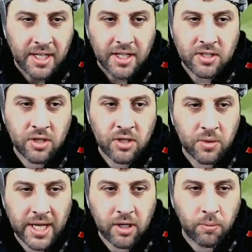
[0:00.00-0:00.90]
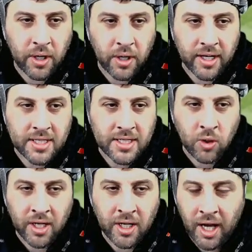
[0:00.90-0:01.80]
2 tackle breaks and 1
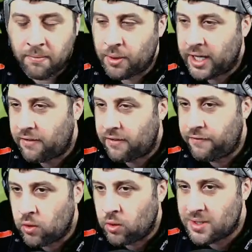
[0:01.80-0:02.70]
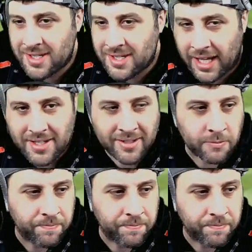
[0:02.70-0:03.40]
line break for Sexton.